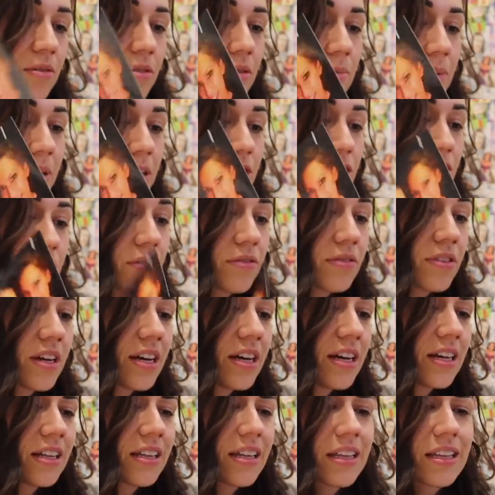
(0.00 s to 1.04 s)
with a bunch of,
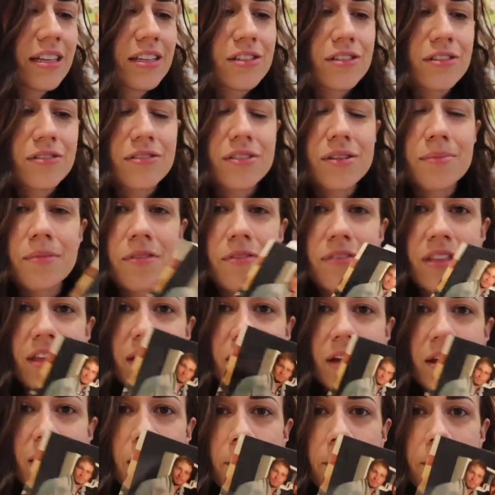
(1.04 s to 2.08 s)
like, these are some of
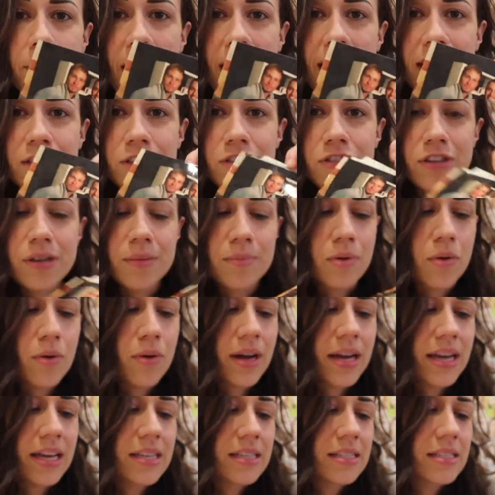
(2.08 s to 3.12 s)
the Backstreet
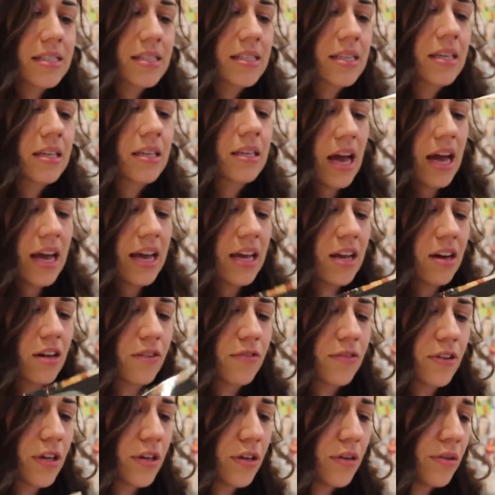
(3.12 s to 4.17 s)
Boys I
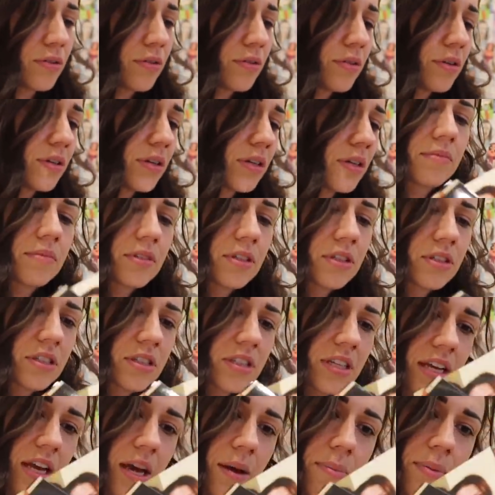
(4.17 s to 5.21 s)
interviewed. There's
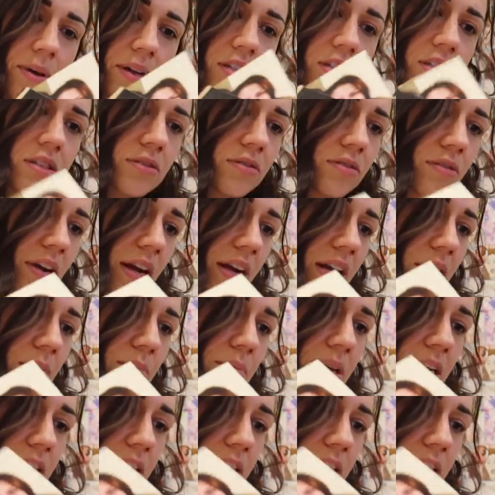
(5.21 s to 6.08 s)
just like a bunch of random